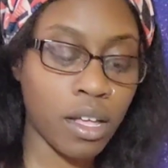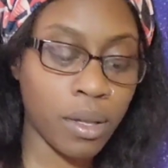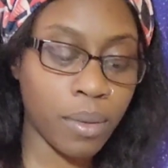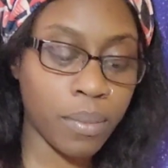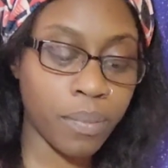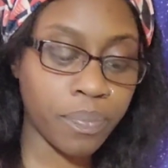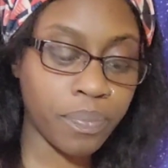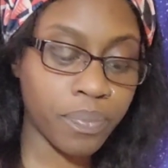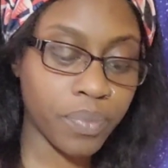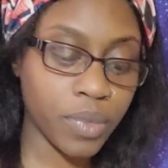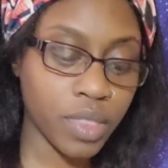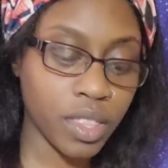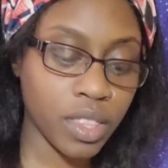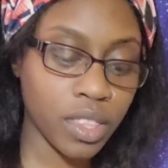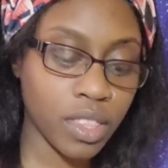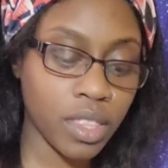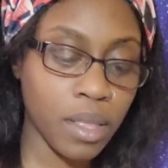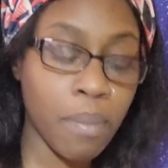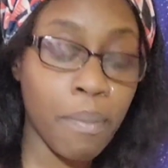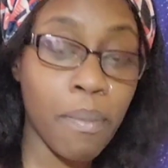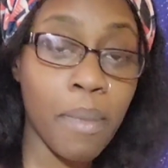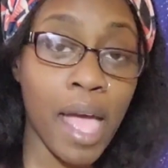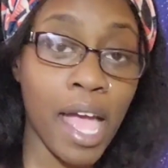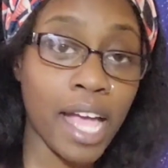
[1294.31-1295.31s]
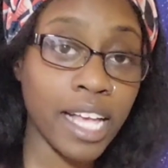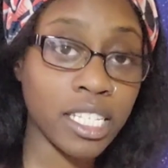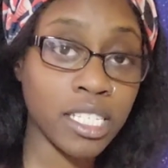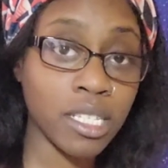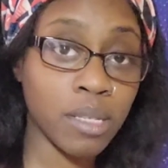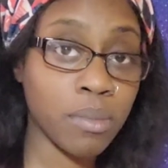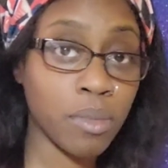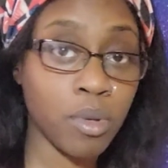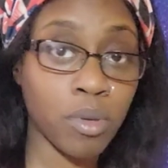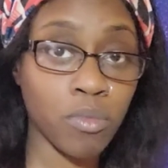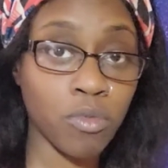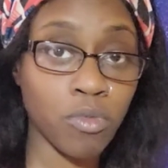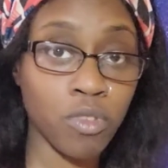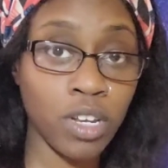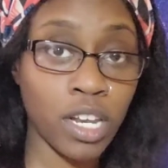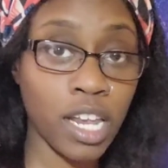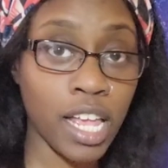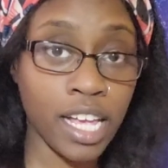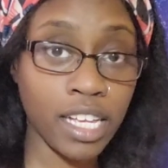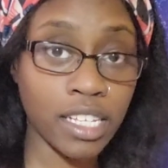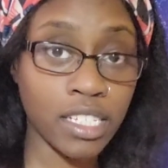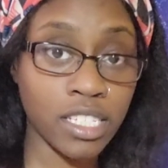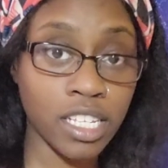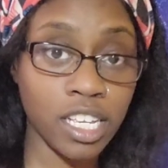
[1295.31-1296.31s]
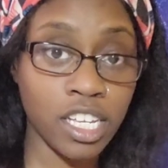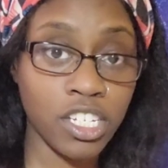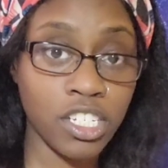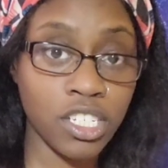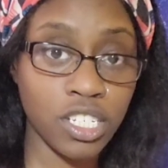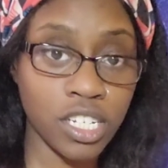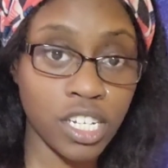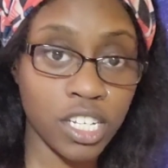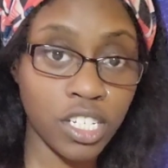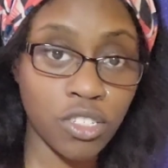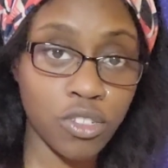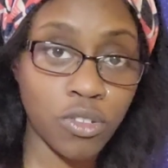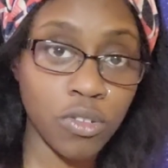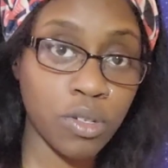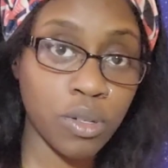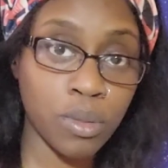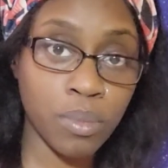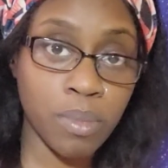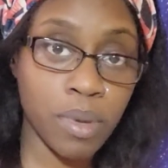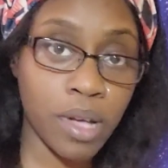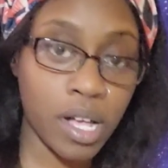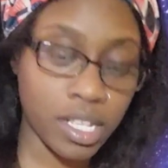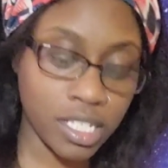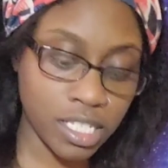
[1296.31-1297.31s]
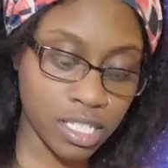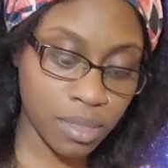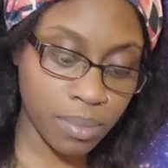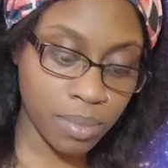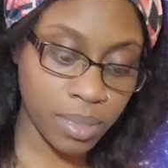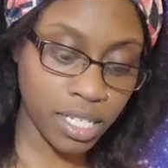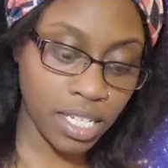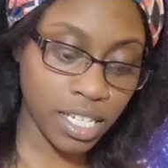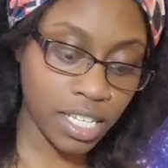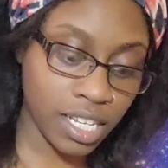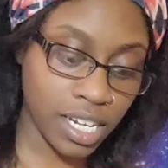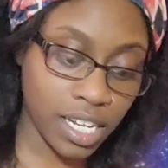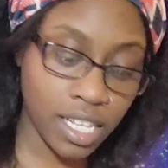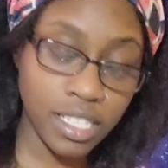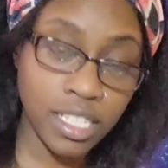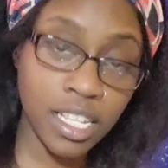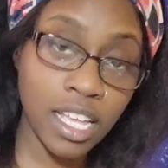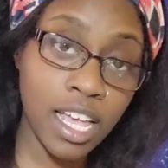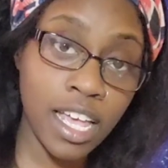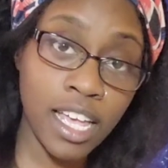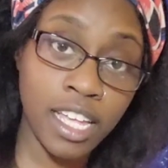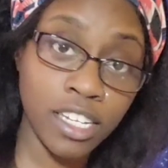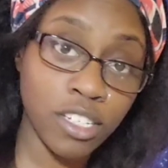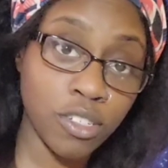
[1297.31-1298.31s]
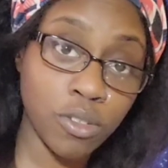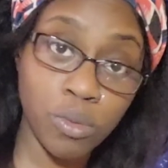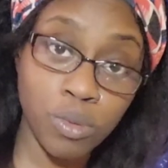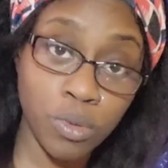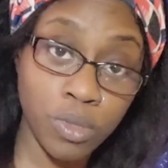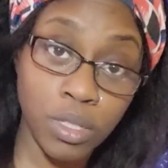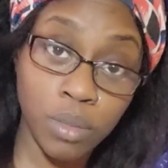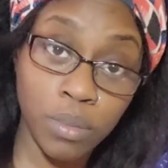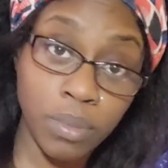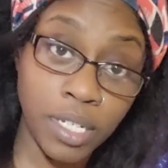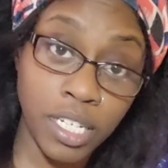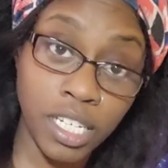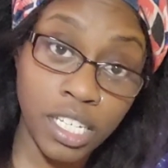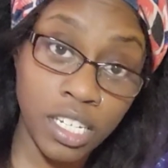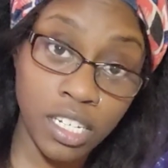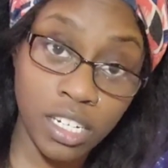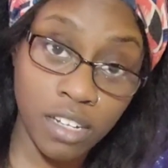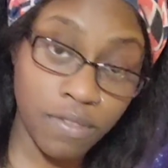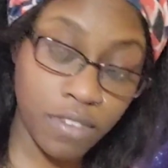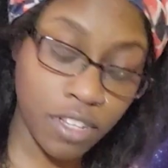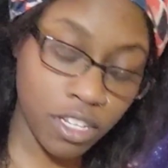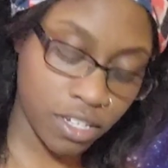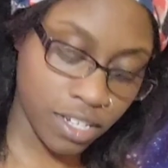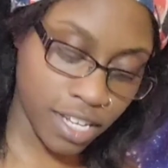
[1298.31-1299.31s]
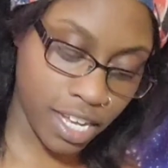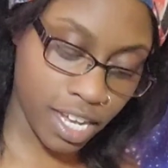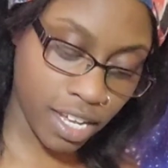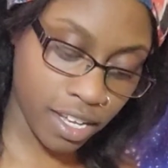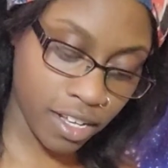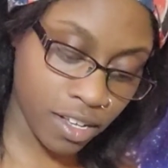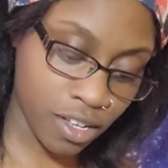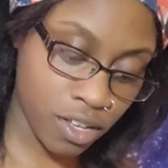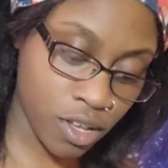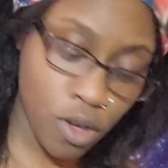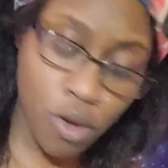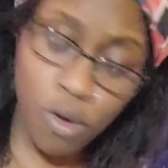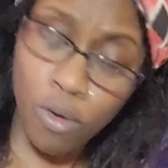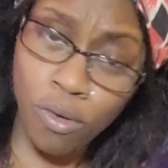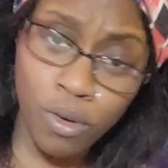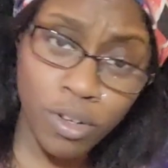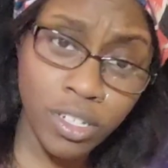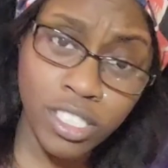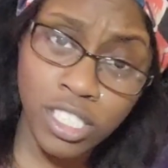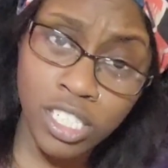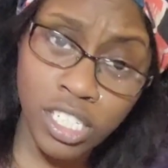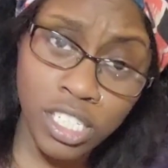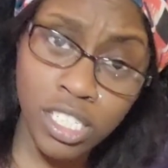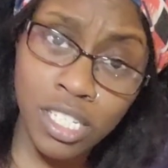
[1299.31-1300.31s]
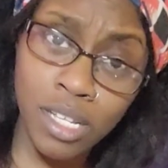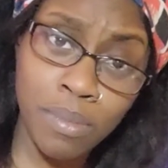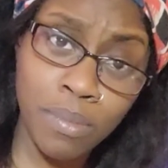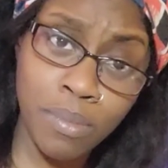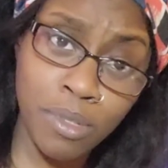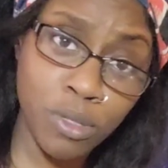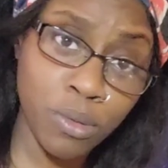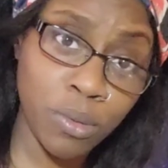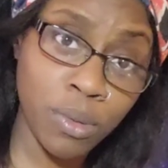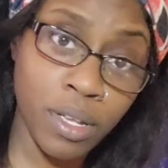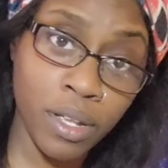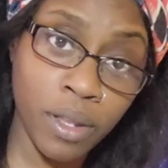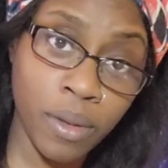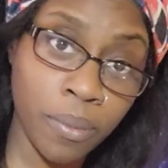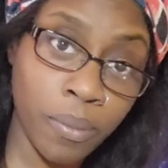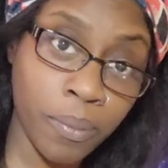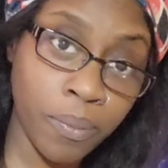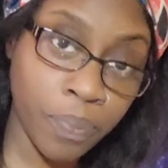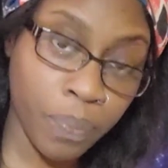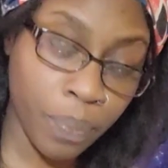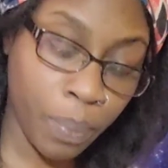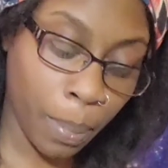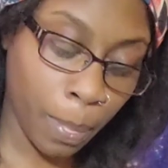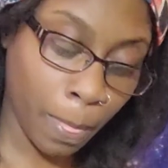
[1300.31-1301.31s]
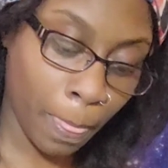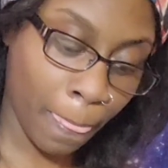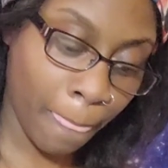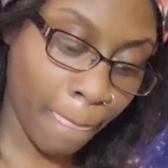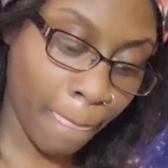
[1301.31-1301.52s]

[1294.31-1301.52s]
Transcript: um, the maximum relaxation that you can possibly get at the end or the beginning of your day or just in between.